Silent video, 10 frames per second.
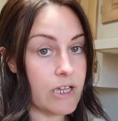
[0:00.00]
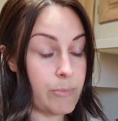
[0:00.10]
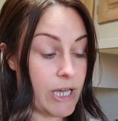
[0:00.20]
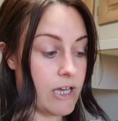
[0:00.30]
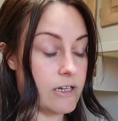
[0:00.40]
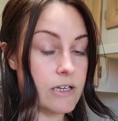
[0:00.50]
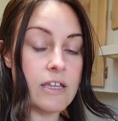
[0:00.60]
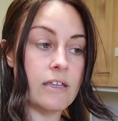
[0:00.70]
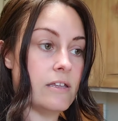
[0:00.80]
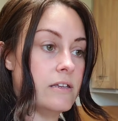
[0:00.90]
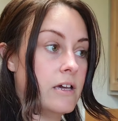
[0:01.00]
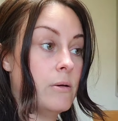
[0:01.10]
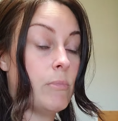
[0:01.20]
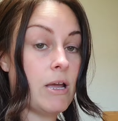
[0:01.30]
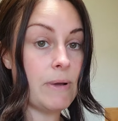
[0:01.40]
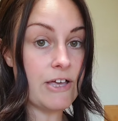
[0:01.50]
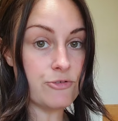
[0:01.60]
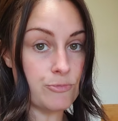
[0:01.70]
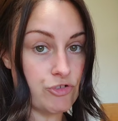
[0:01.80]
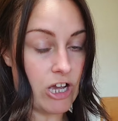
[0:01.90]
a bag in my
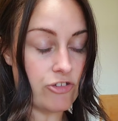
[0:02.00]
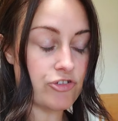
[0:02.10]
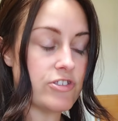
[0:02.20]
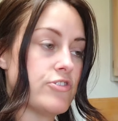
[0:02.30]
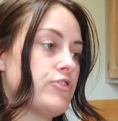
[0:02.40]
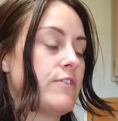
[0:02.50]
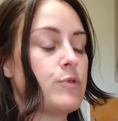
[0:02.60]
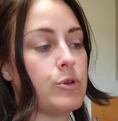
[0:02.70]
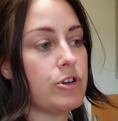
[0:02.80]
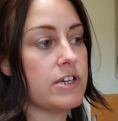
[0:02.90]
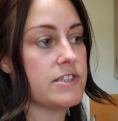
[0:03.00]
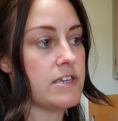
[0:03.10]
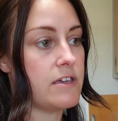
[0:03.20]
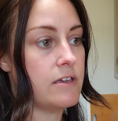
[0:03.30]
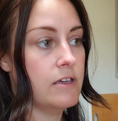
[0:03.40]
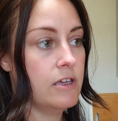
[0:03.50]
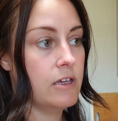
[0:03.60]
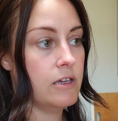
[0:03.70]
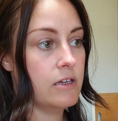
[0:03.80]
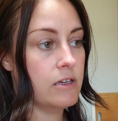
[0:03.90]
bathroom trash because it drives me crazy.
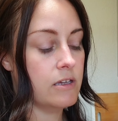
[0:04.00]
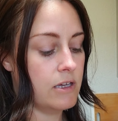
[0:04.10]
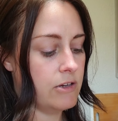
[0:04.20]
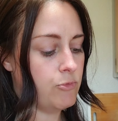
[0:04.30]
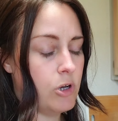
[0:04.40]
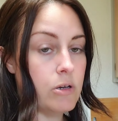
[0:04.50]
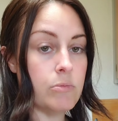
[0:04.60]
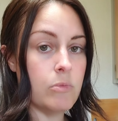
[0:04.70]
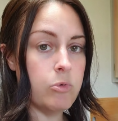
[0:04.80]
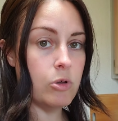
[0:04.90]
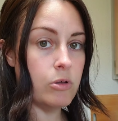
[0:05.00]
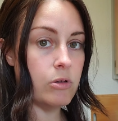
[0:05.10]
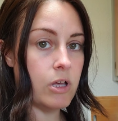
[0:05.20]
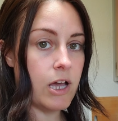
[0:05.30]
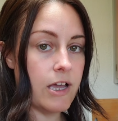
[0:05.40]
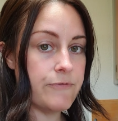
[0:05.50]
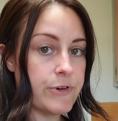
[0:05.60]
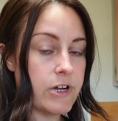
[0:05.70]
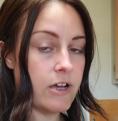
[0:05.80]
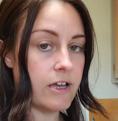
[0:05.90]
Well, I
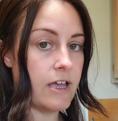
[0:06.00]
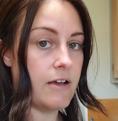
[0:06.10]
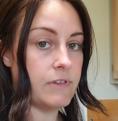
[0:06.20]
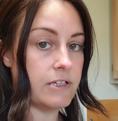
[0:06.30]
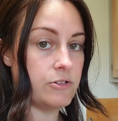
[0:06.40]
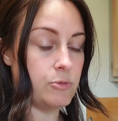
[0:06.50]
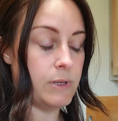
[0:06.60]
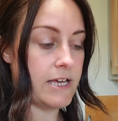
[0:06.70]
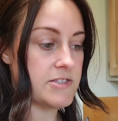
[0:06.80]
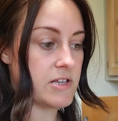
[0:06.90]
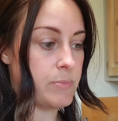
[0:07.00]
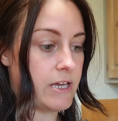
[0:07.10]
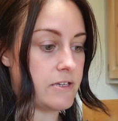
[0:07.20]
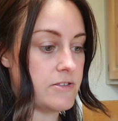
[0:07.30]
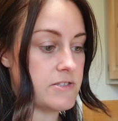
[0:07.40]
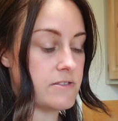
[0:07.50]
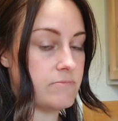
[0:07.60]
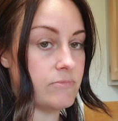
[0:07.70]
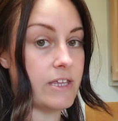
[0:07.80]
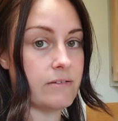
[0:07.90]
forgot I have like little plastic baggies.
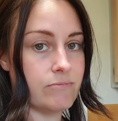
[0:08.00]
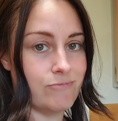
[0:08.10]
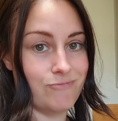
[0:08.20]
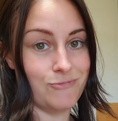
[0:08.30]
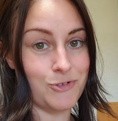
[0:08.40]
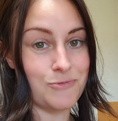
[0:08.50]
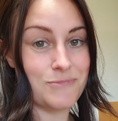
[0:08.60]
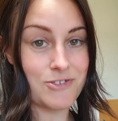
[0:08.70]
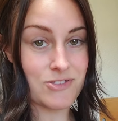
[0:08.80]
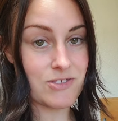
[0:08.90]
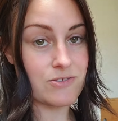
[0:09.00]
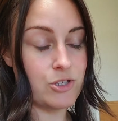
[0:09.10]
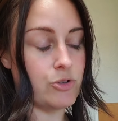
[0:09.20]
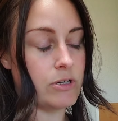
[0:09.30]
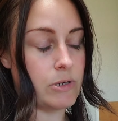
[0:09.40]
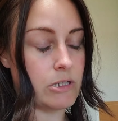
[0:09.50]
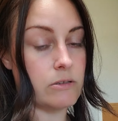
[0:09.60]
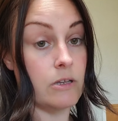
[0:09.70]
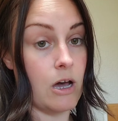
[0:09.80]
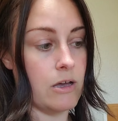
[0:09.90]
Like, well, this is, you know what I mean?
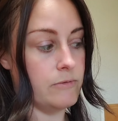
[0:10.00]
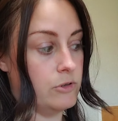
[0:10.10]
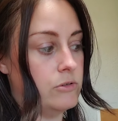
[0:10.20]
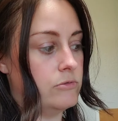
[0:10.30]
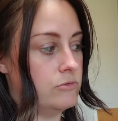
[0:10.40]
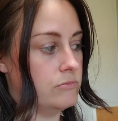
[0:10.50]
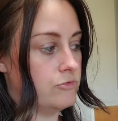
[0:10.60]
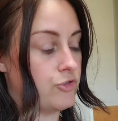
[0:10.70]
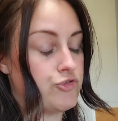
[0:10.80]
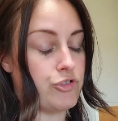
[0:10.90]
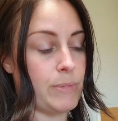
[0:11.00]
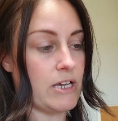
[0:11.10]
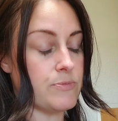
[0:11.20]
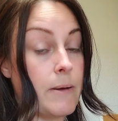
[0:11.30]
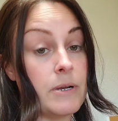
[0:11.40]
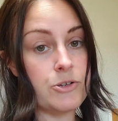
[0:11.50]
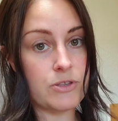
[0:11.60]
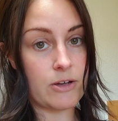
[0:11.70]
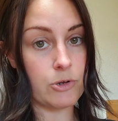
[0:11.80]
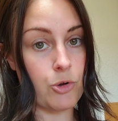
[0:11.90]
Not grocery bags, but I'm gonna do
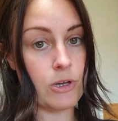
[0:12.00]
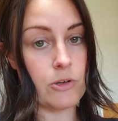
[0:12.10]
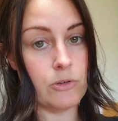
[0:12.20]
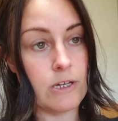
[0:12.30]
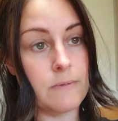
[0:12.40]
that real quick. Hold